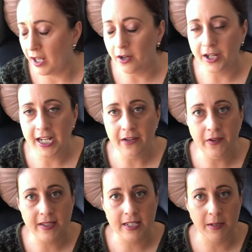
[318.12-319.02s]
I can
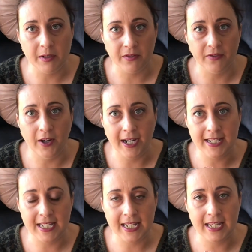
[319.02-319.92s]
never seem to find
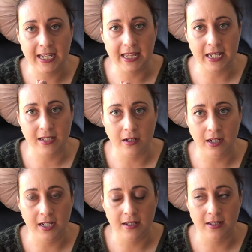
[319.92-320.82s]
anything in their
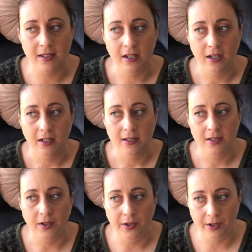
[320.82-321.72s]
size.
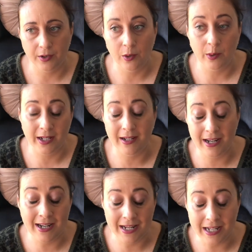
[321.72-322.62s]
So, or
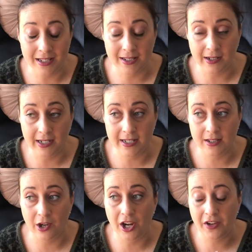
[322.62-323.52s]
in his size.
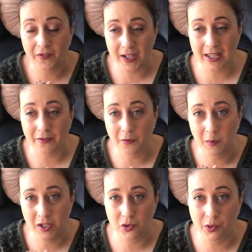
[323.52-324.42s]
So I fear that for
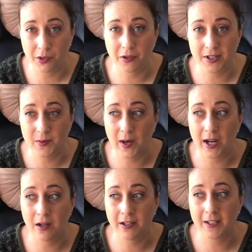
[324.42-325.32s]
my daughter as
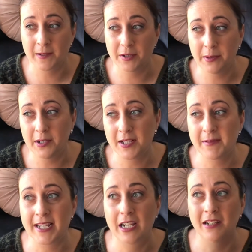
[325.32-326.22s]
well, especially because I'm
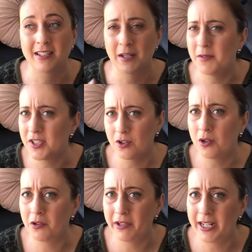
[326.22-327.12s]
seeing summer stock
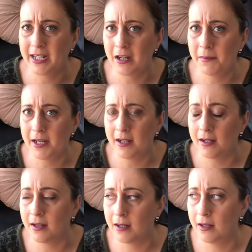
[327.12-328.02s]
already coming
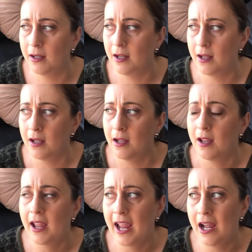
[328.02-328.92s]

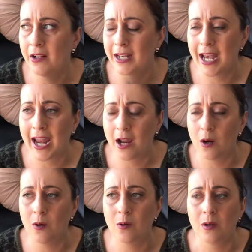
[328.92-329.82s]
out
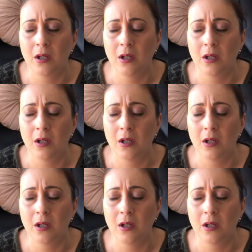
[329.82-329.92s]
now.